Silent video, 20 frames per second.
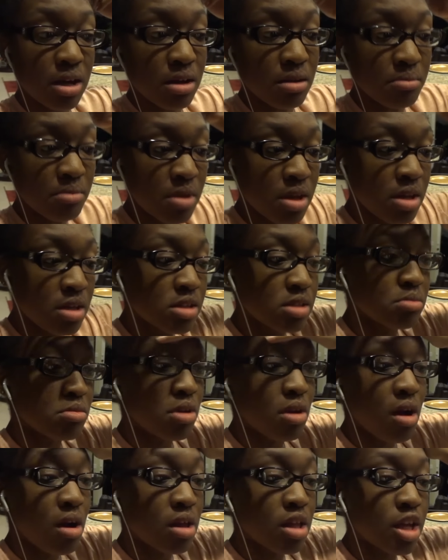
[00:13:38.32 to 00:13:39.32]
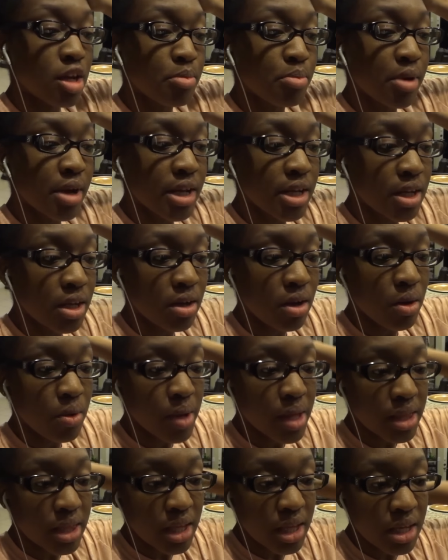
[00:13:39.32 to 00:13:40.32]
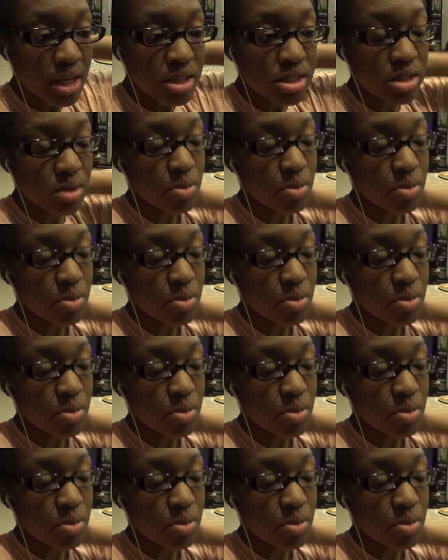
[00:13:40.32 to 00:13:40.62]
um, some garlic bread to go with it.